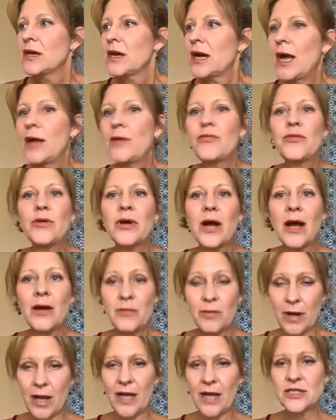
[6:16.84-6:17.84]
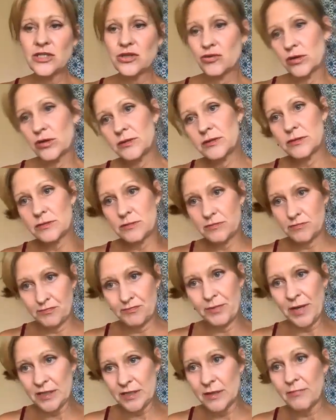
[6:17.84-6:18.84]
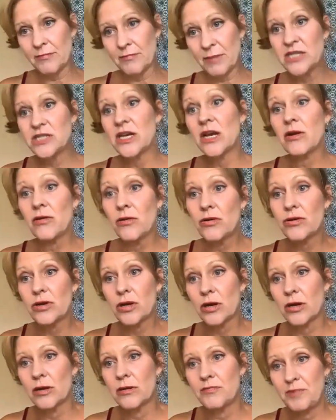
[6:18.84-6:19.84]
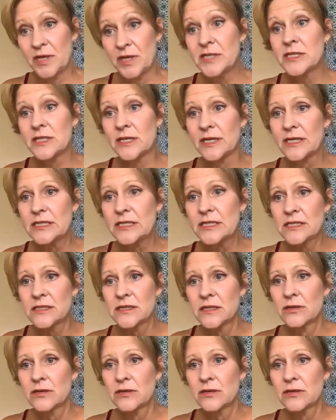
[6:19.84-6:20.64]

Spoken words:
I sort of picked up my tarot card business,